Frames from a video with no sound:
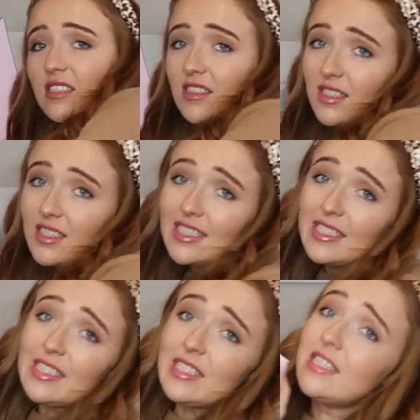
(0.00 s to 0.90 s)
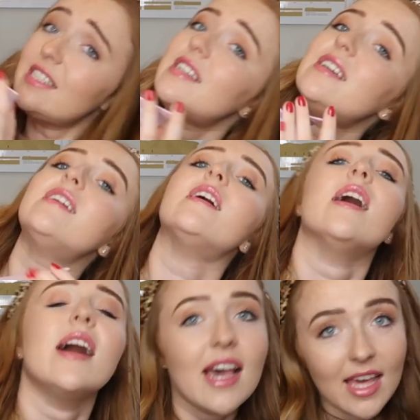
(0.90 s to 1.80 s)
Oh!
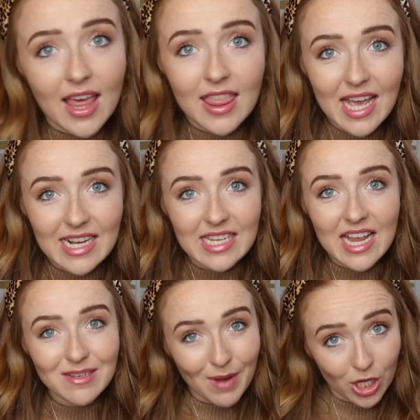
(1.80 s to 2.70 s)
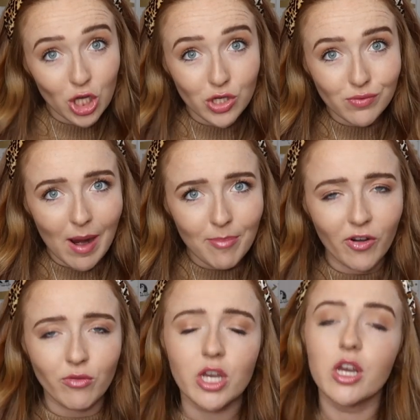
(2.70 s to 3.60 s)
This is my huge rep
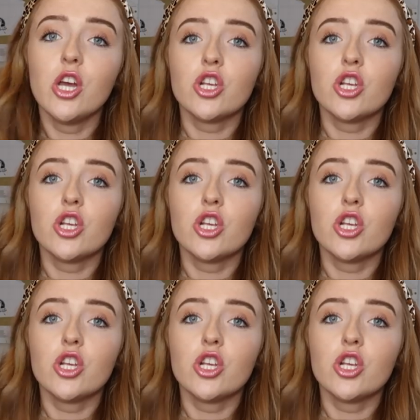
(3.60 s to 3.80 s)
folder.